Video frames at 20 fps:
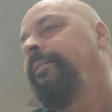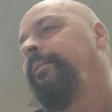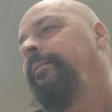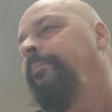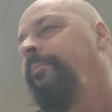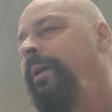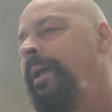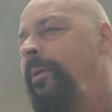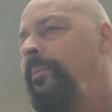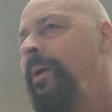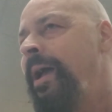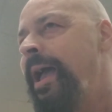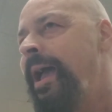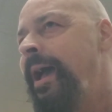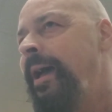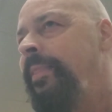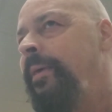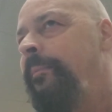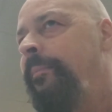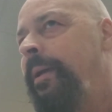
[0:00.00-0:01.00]

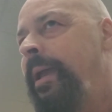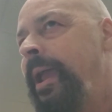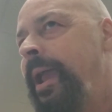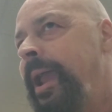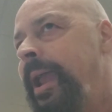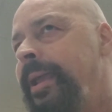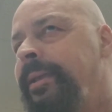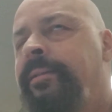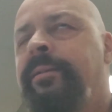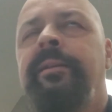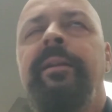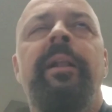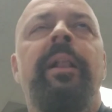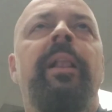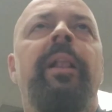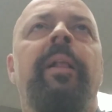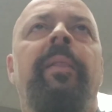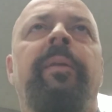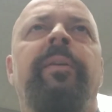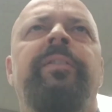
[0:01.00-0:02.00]
beware the beast.
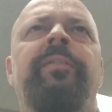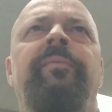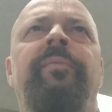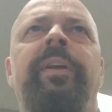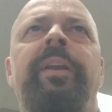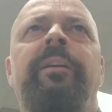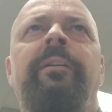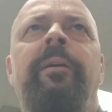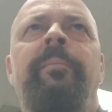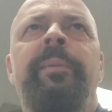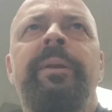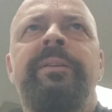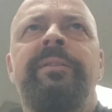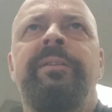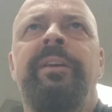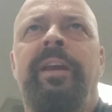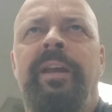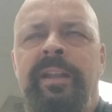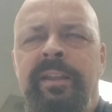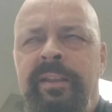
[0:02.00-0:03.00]
There's a video of me
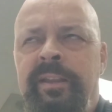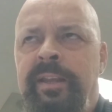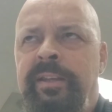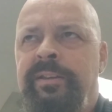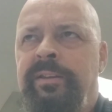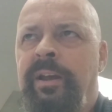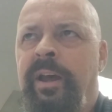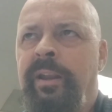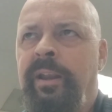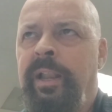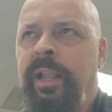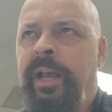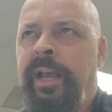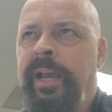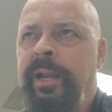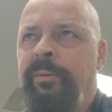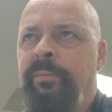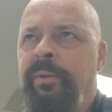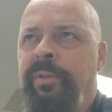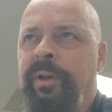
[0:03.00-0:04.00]
singing this
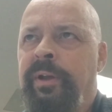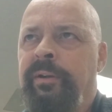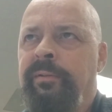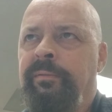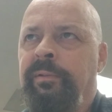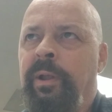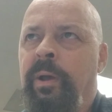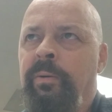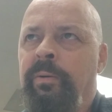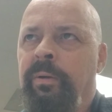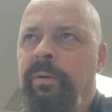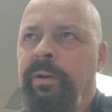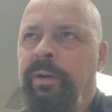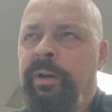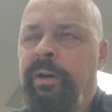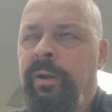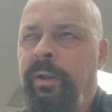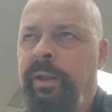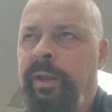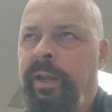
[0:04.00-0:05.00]
online with a local
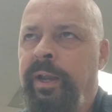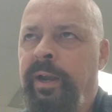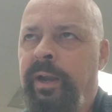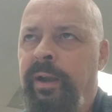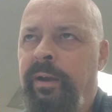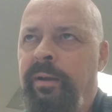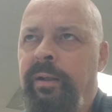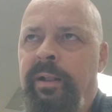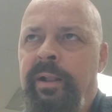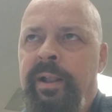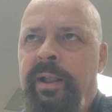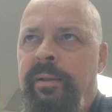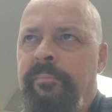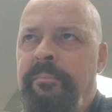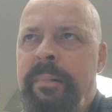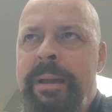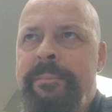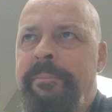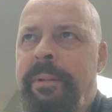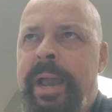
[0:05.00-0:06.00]
girl here.
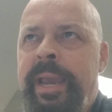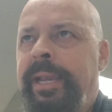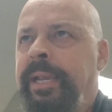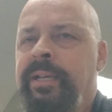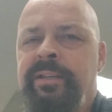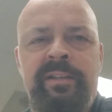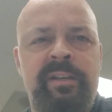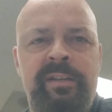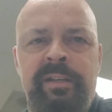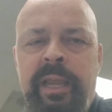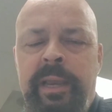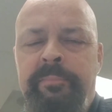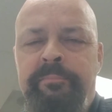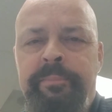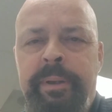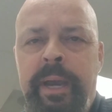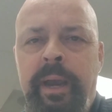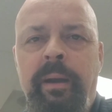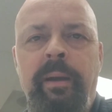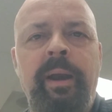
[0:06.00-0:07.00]
My mic is just like
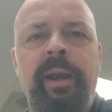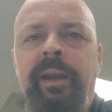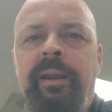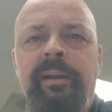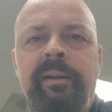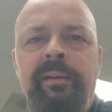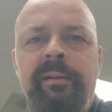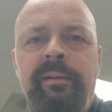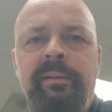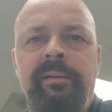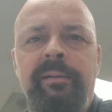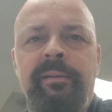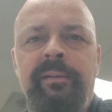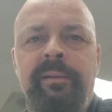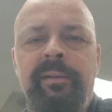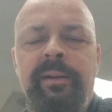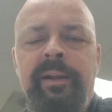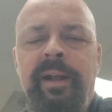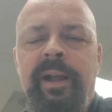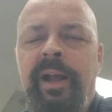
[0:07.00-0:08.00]
buried.
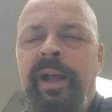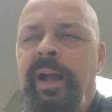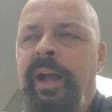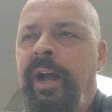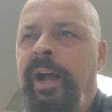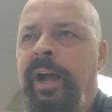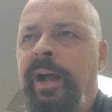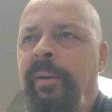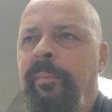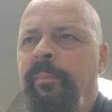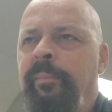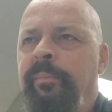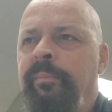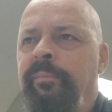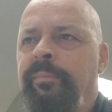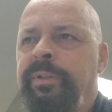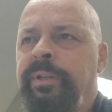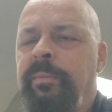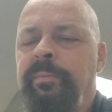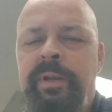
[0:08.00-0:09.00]

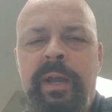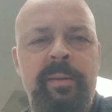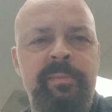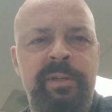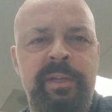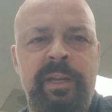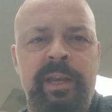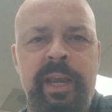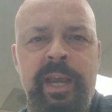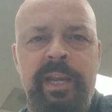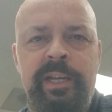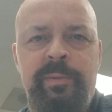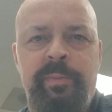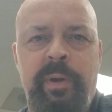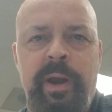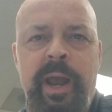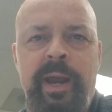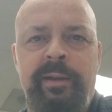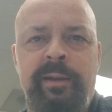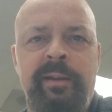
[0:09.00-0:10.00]
Sometimes in cage
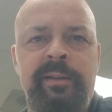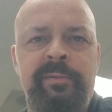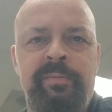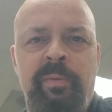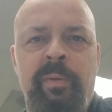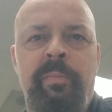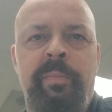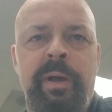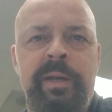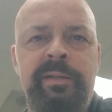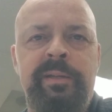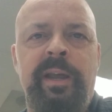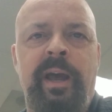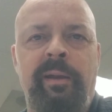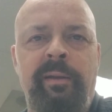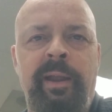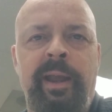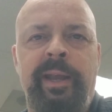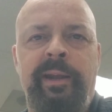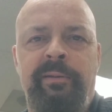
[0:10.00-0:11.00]
practice, we'll bust
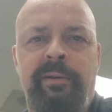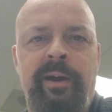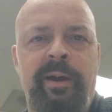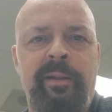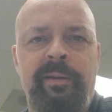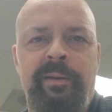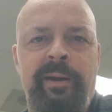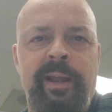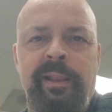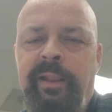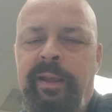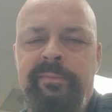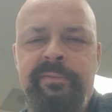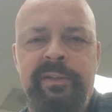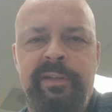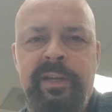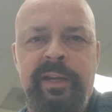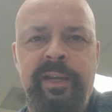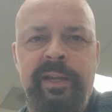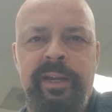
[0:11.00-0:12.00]
out Nightcrawler. I love
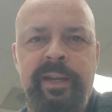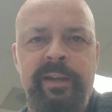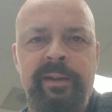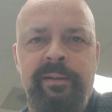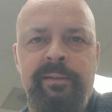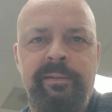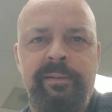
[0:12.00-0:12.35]
singing it.